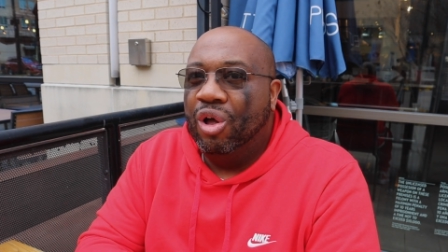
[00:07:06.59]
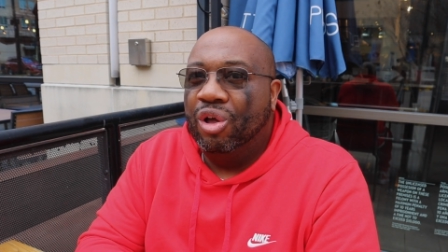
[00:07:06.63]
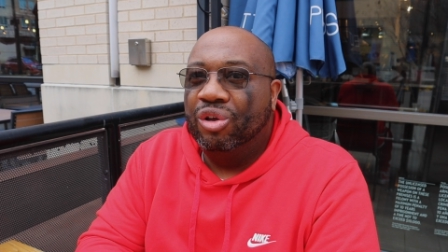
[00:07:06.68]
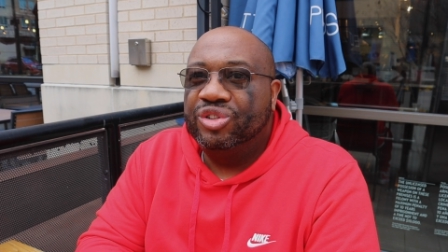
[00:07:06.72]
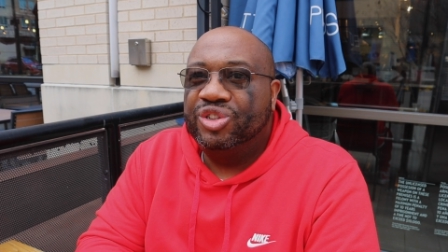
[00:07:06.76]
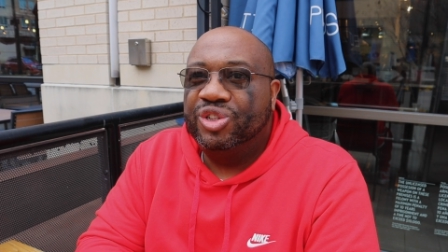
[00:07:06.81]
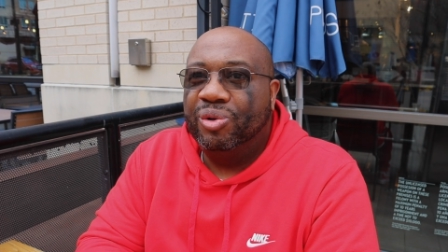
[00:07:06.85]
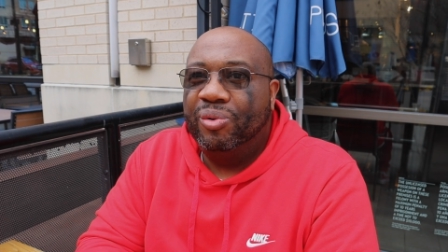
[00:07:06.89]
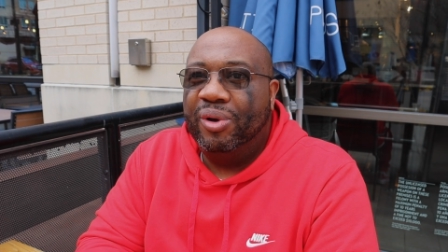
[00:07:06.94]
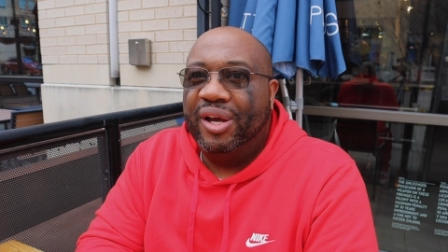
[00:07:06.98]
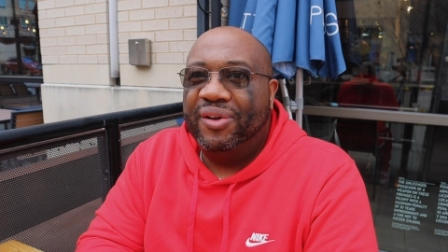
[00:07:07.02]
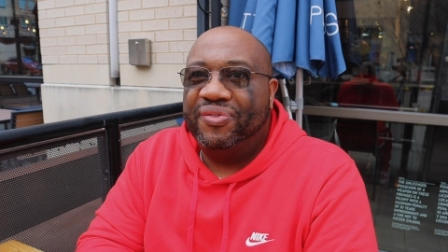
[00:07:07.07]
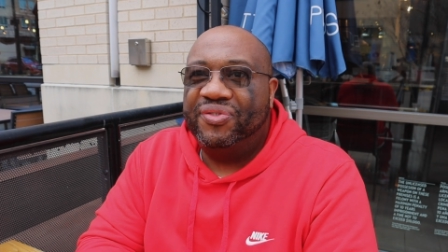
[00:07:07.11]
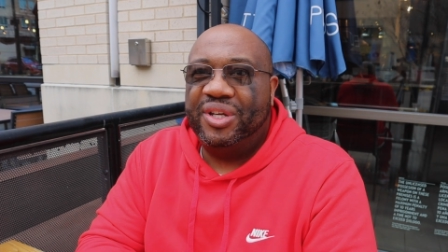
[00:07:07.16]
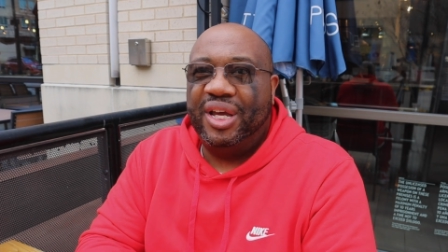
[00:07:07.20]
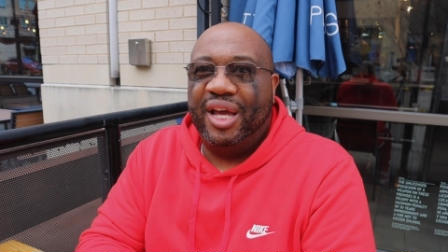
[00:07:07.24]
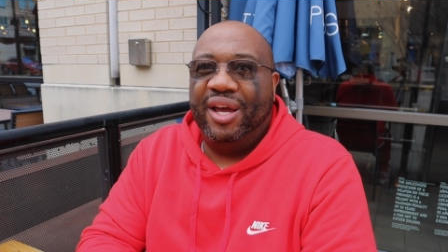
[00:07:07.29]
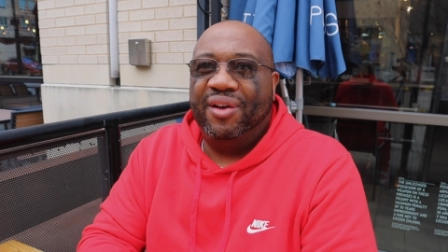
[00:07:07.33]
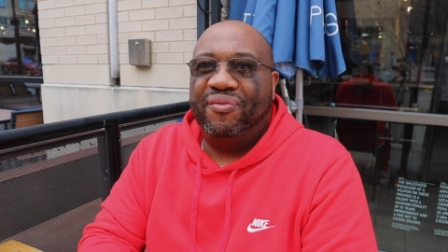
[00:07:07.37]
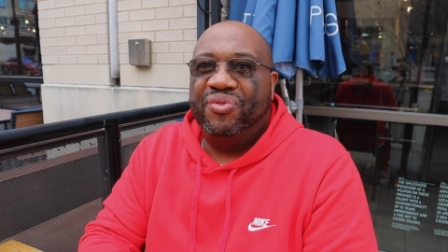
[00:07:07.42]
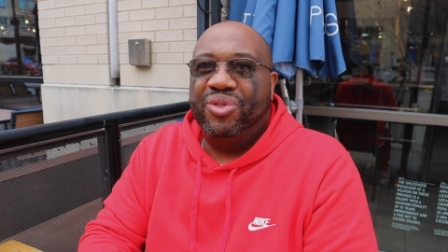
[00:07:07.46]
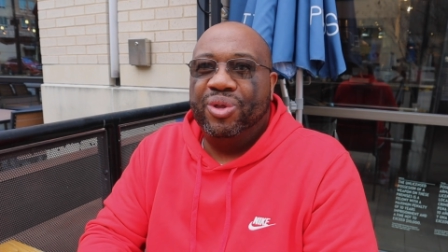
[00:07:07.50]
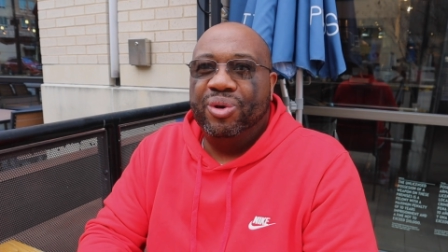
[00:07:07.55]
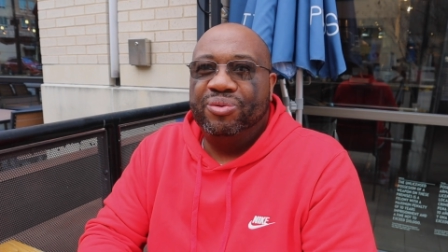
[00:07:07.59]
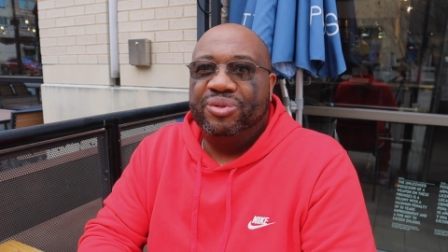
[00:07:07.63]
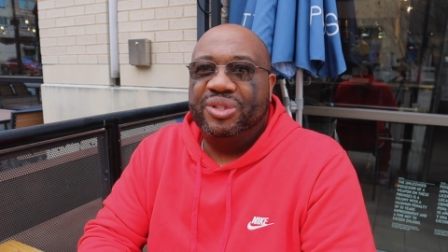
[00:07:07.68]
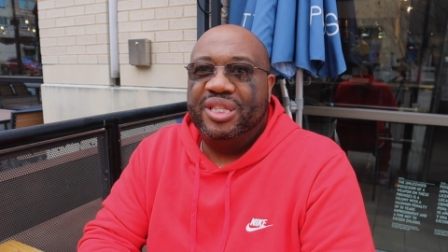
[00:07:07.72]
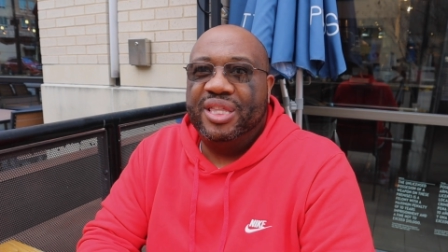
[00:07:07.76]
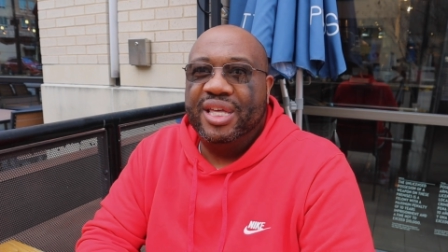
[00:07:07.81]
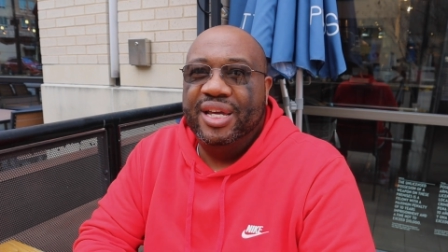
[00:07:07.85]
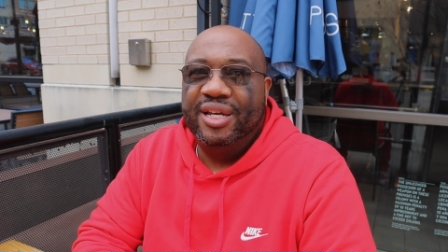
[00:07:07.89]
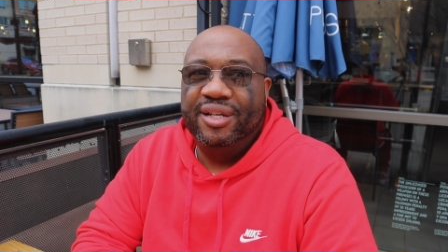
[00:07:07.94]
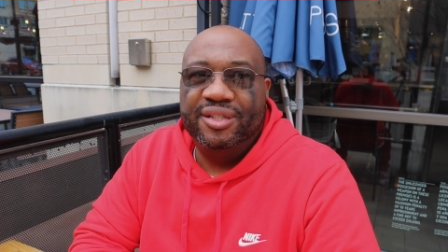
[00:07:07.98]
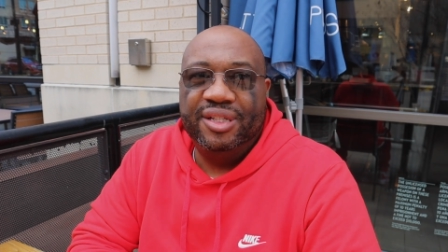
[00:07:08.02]
also have to have
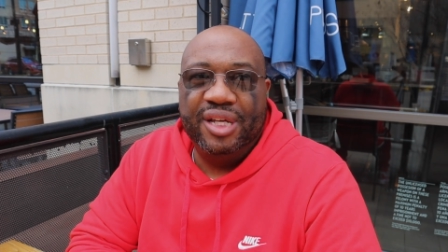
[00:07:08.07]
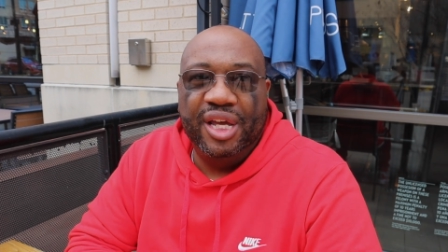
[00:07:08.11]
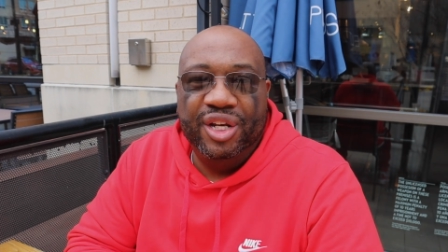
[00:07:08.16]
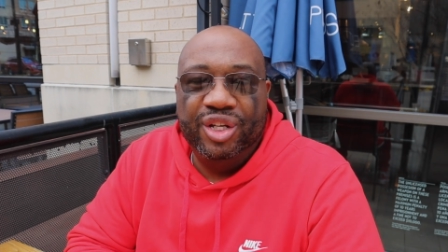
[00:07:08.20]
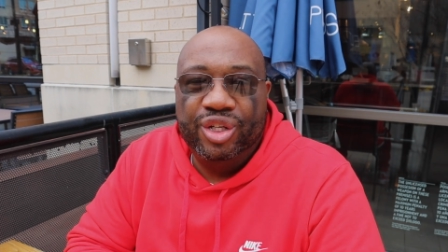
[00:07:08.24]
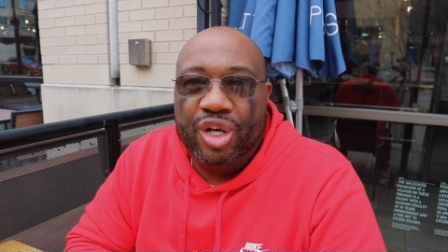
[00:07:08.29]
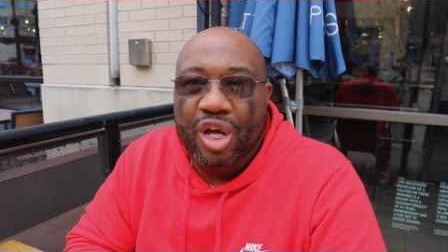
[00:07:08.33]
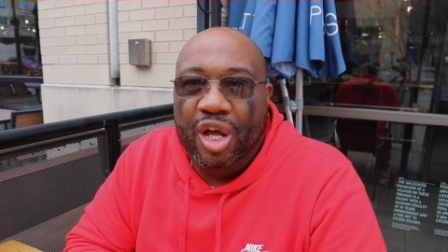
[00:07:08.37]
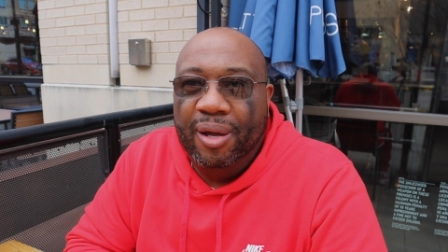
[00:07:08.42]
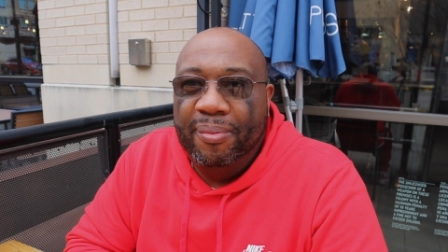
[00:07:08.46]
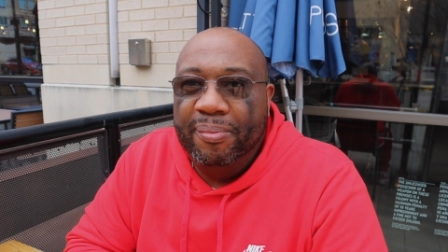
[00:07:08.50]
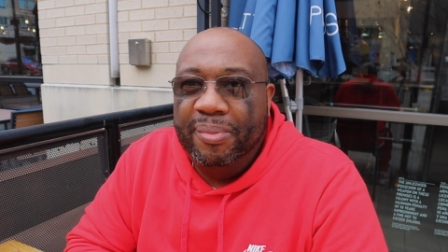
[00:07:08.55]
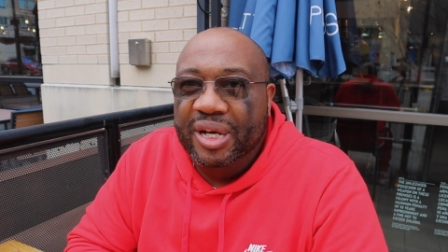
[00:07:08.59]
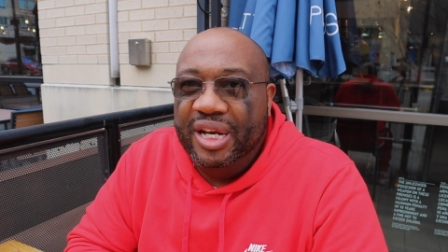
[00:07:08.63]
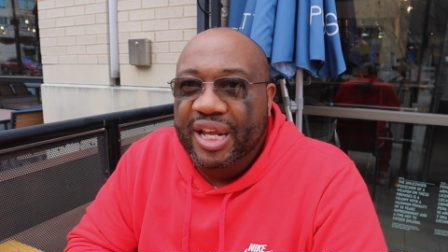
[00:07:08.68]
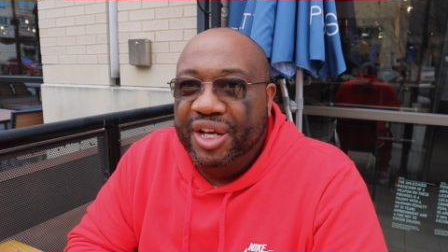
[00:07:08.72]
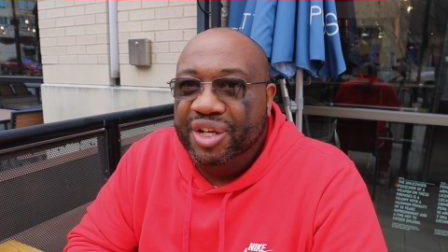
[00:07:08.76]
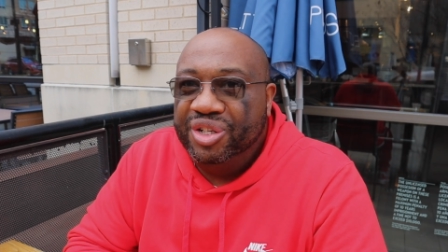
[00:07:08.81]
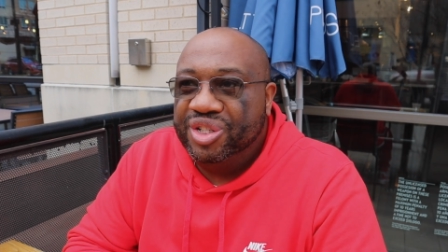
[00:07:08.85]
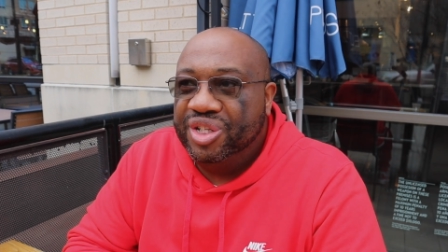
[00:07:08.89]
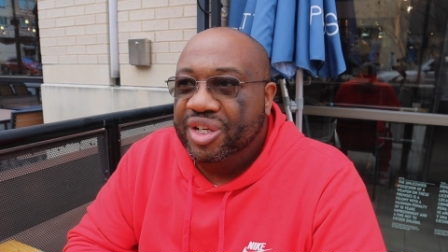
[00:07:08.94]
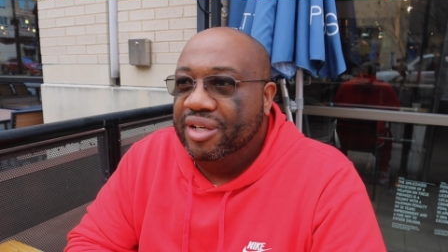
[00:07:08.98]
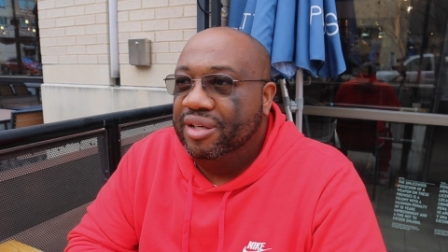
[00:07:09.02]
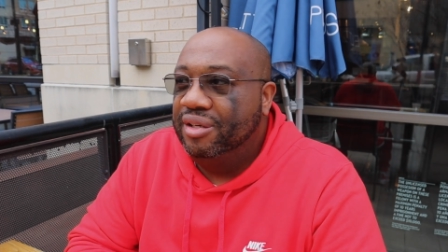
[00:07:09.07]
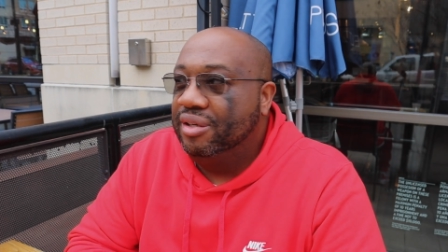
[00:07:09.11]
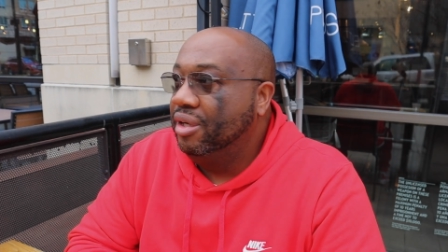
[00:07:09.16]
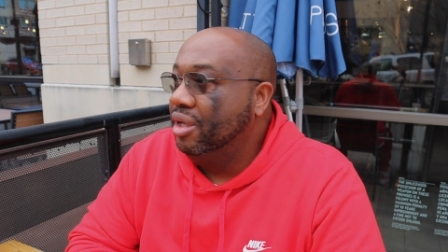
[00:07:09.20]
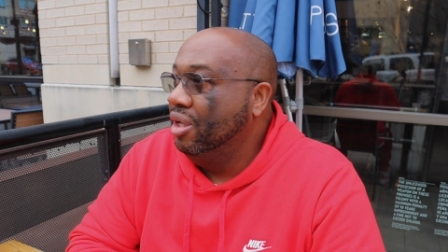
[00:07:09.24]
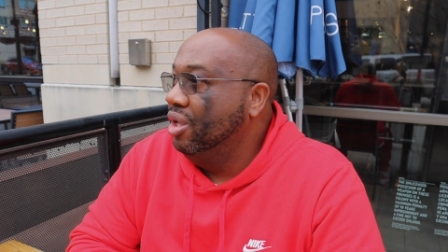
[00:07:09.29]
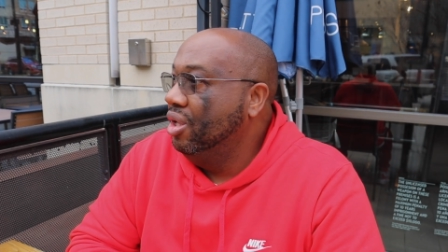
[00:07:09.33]
those things in combination